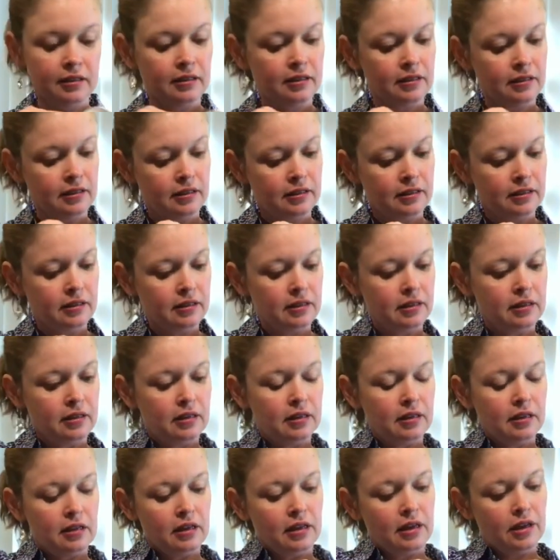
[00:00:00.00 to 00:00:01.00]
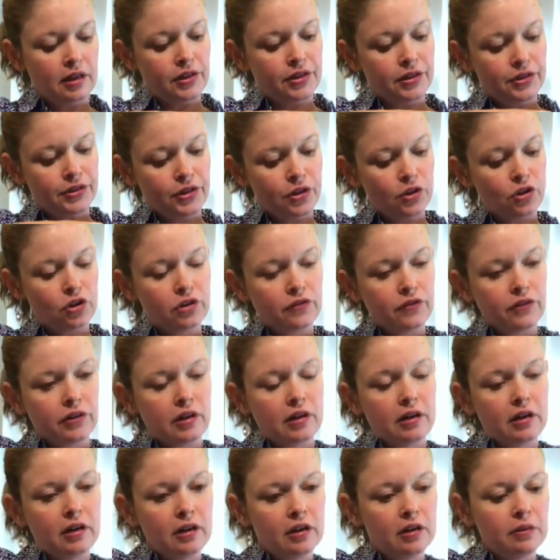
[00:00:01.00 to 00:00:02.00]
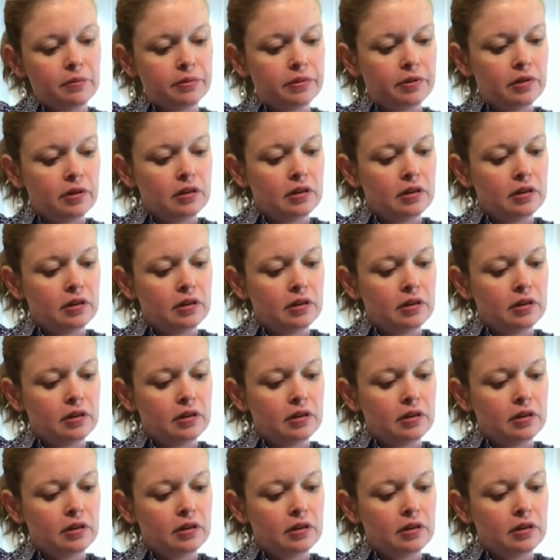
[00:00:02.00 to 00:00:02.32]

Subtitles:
a third of a cup.